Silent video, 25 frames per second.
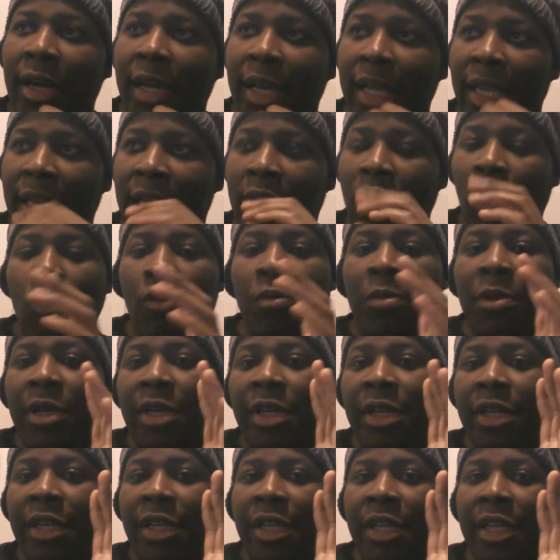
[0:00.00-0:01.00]

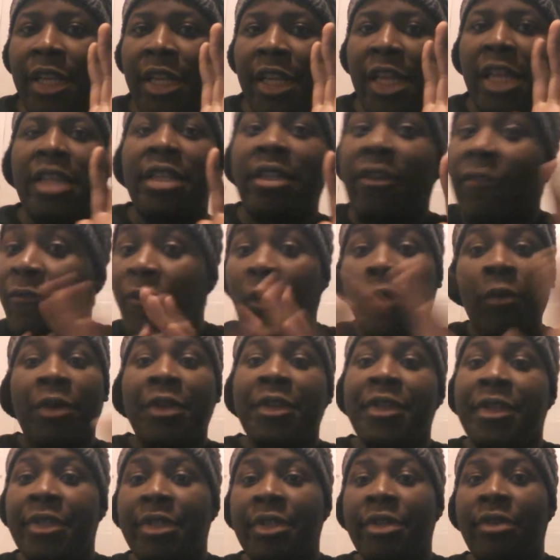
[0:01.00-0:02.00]
Ikoma is the
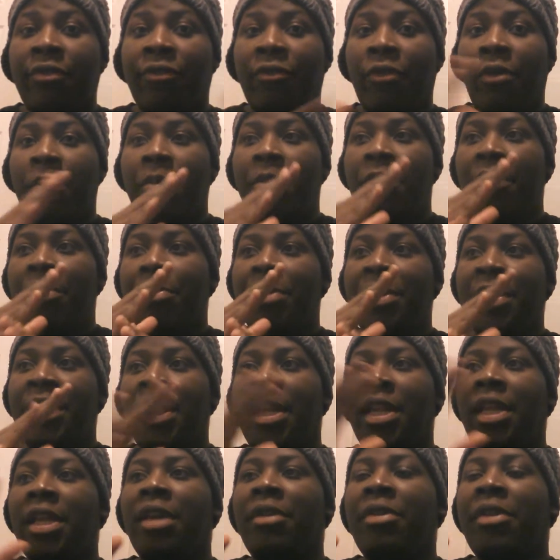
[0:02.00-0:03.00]
focus from the
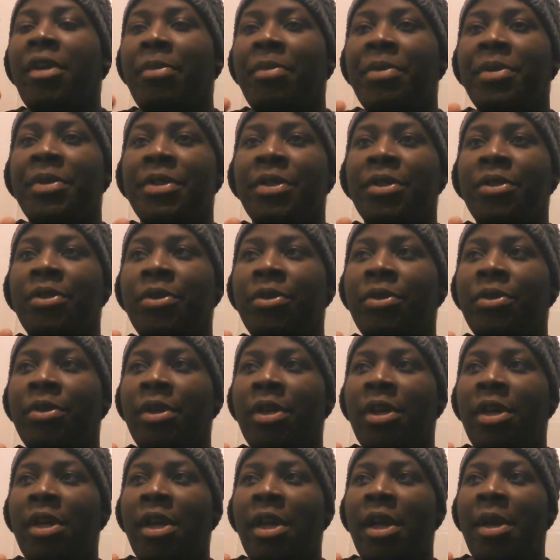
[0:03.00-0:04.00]
beginning of the episode,
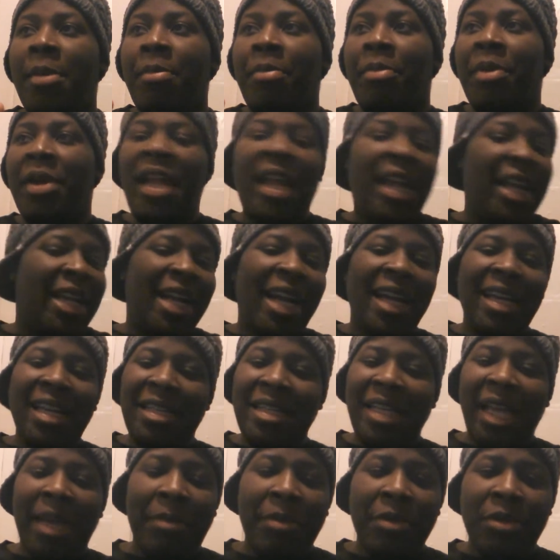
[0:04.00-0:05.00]
but it kind of
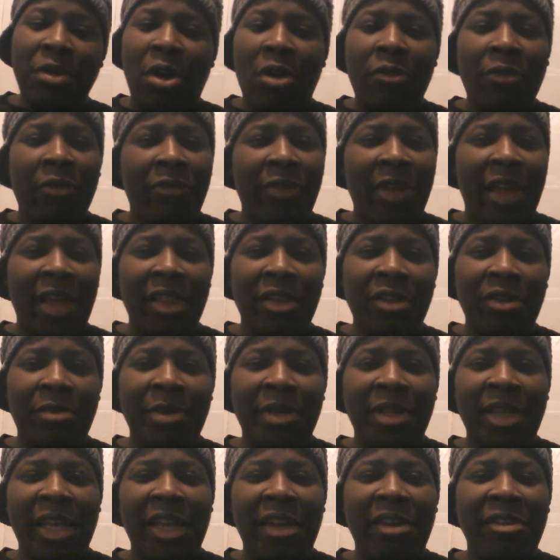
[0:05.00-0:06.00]
tapers off of that a little
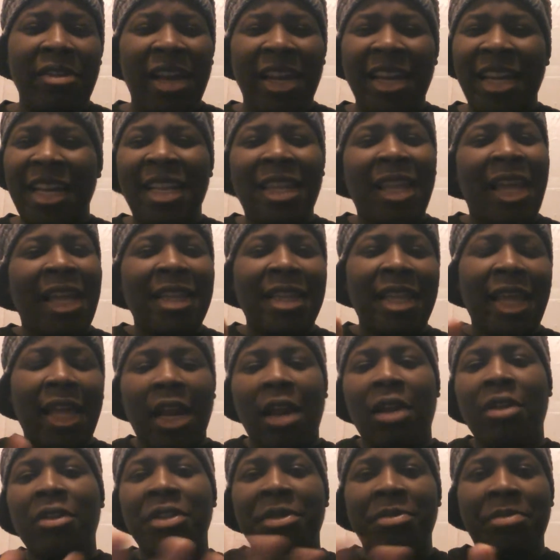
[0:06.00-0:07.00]
bit later, and I didn't like that.
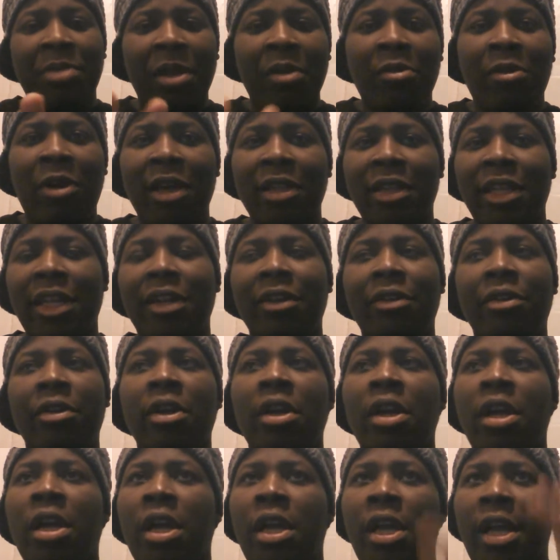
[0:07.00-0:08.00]
I'll explain why later.
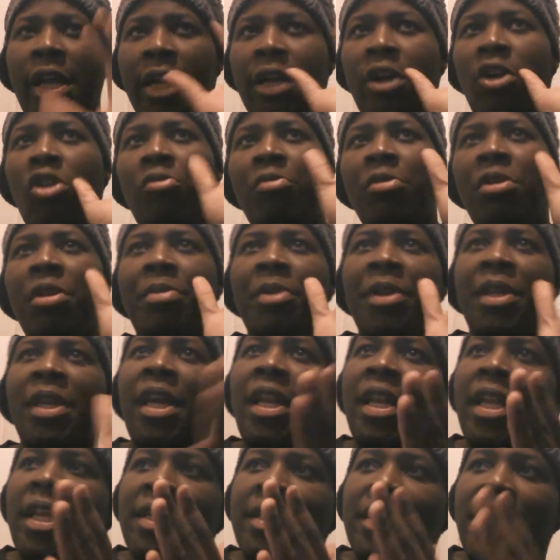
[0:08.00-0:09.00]
Ikoma in the
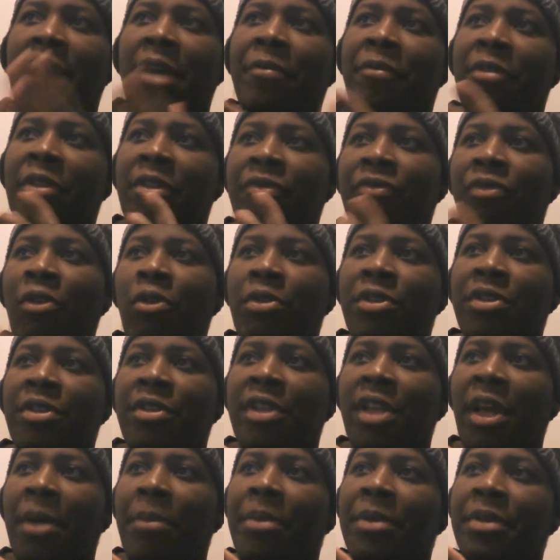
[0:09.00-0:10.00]
beginning is the focus of
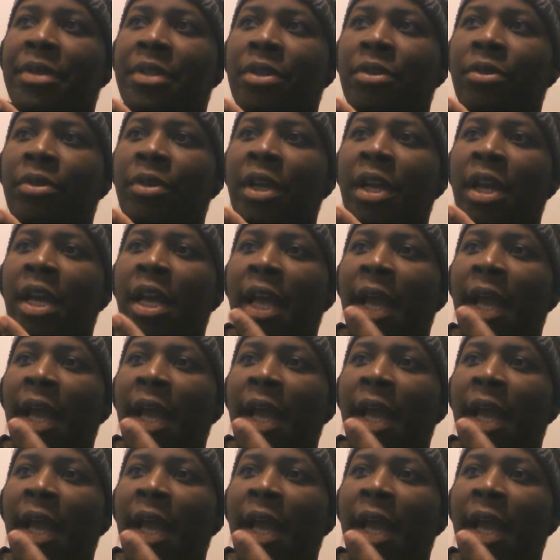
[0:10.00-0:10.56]
the episode.